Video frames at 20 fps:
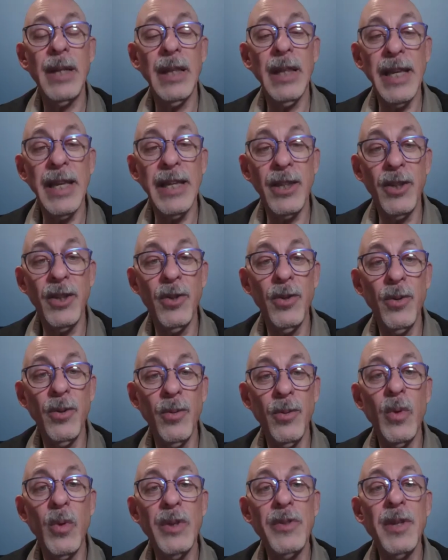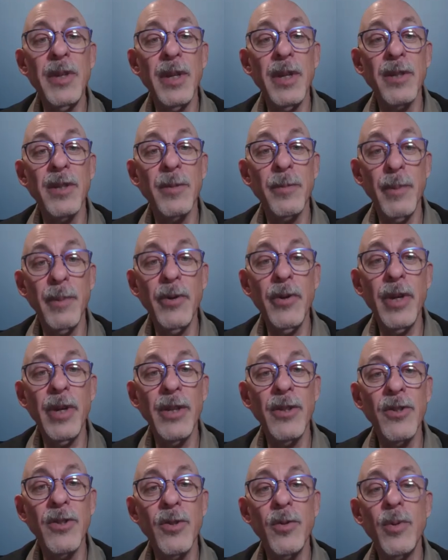like you with the
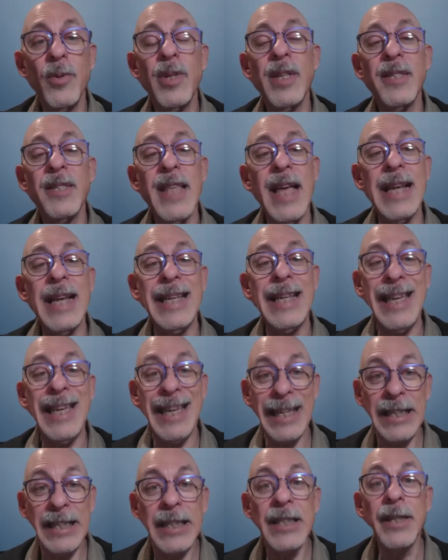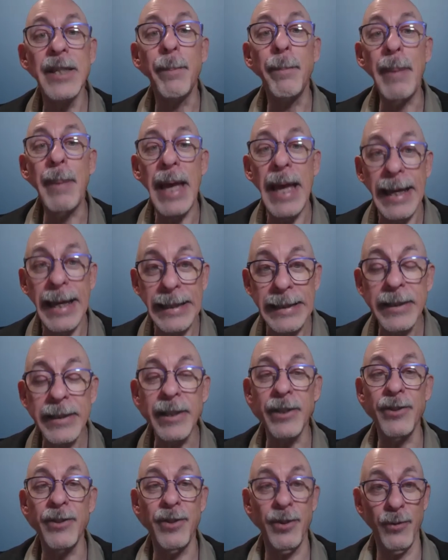experience who does that
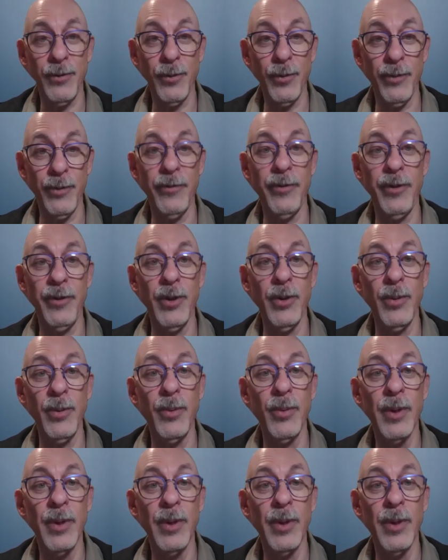independent review,